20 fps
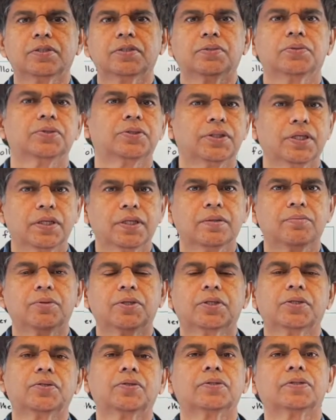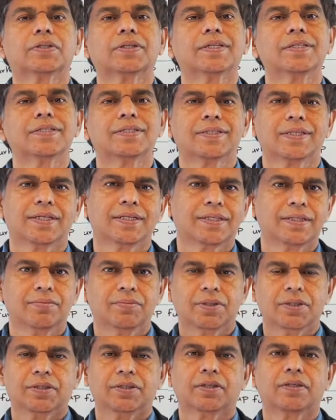two centimeter, or three
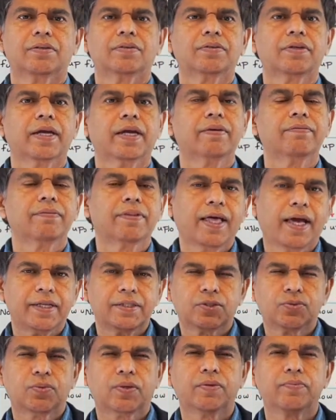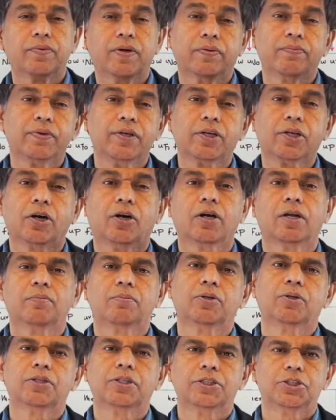centimeter, okay? That's what when we call
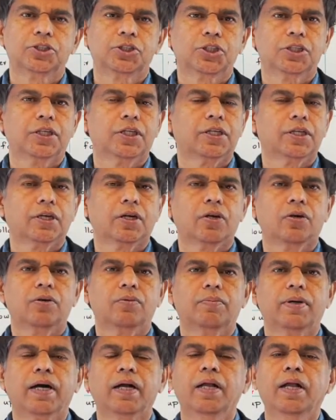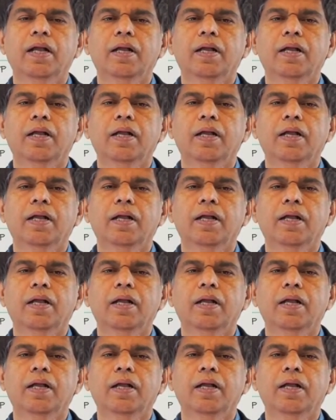about incidentaloma.